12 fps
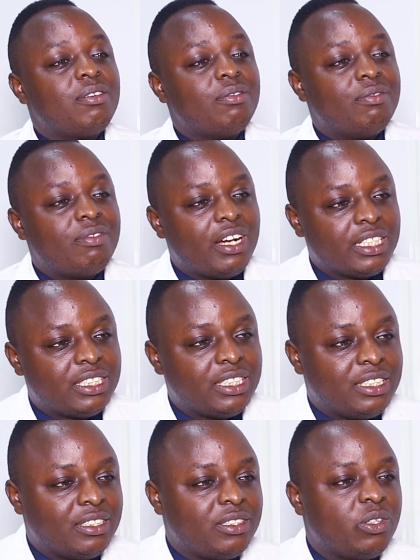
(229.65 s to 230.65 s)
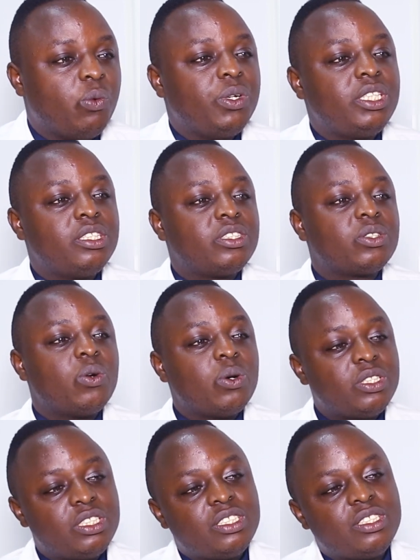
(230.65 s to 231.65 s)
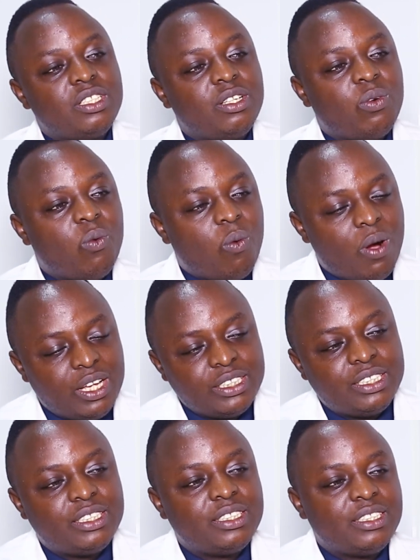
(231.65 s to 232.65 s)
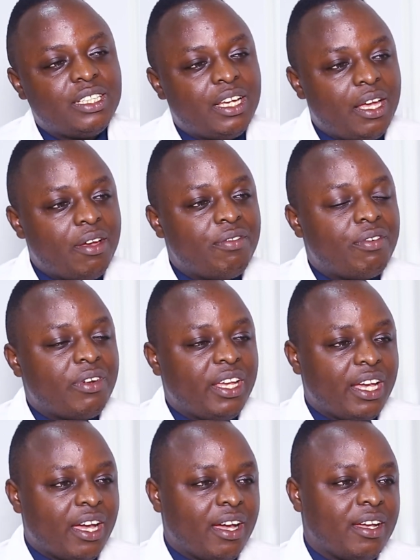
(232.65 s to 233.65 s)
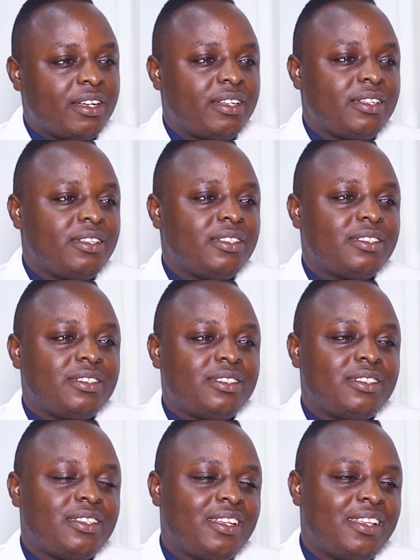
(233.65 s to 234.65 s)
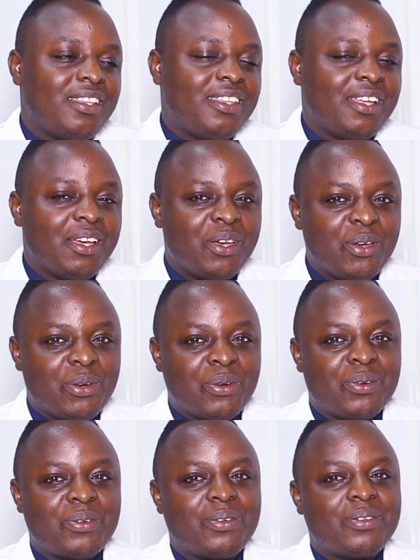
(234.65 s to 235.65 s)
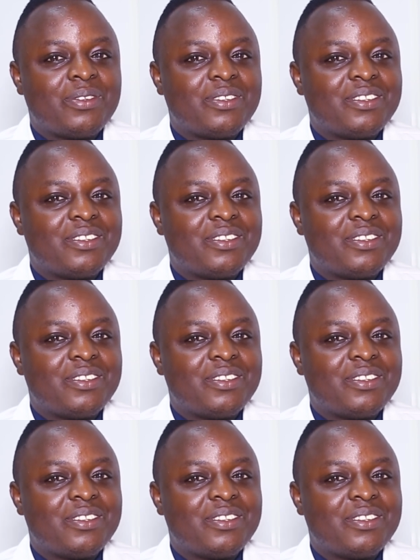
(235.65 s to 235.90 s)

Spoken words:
vaccine, which is got once every year. Thank you.